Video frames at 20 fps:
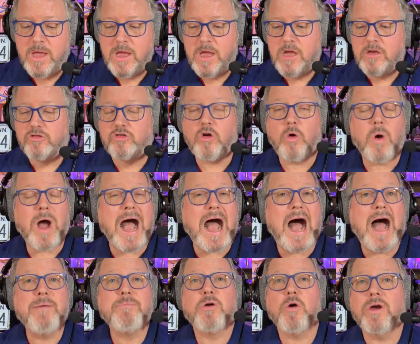So
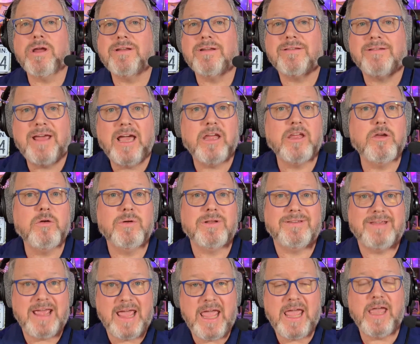I'm going to tell you a
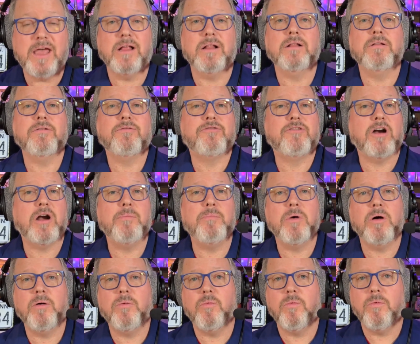tale from
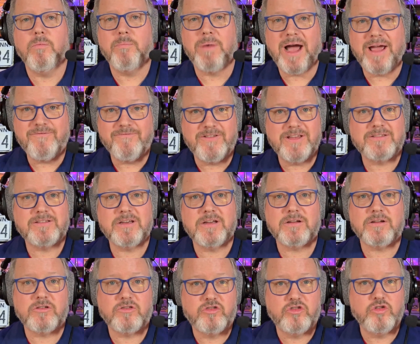my
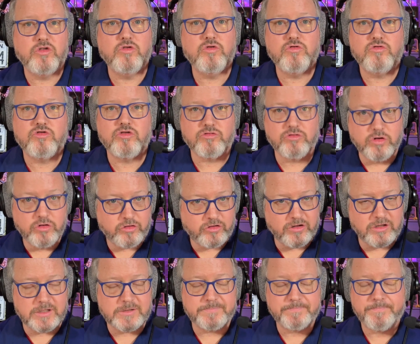visit to
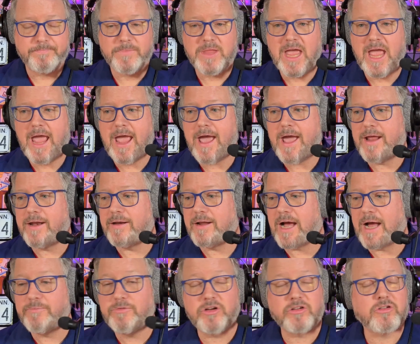Jerusalem, and
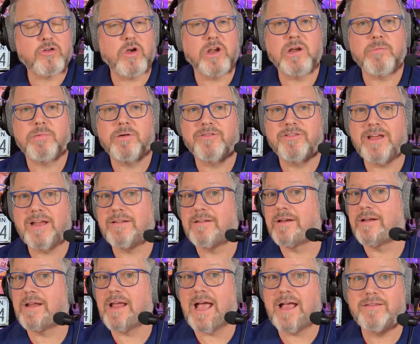I'm just going to present
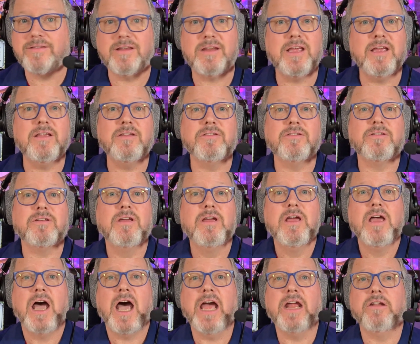it as it is.
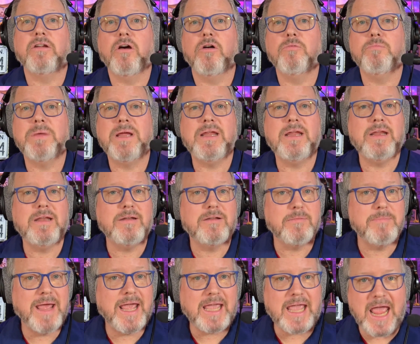I don't mean
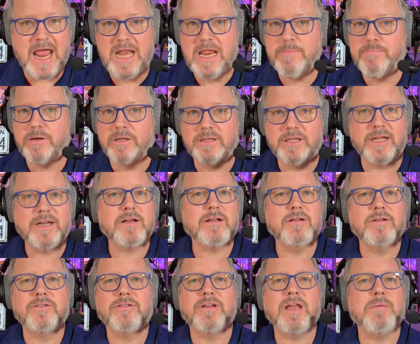to make any
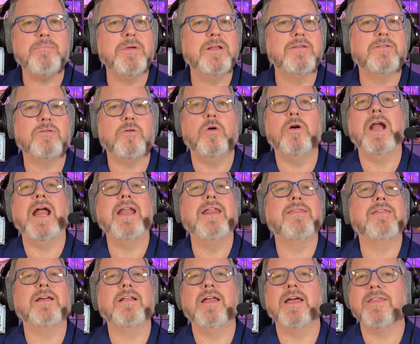political statements or
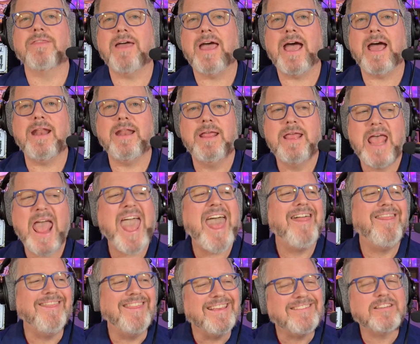anything like that.
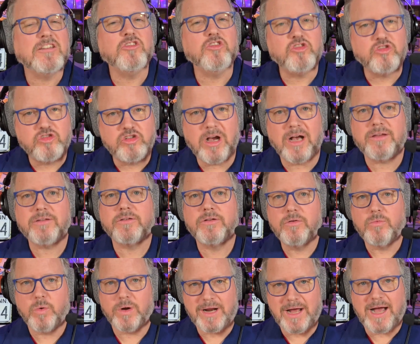This is just
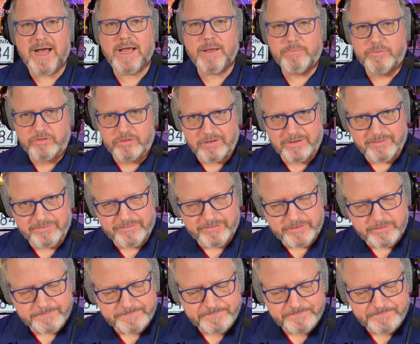what I observed.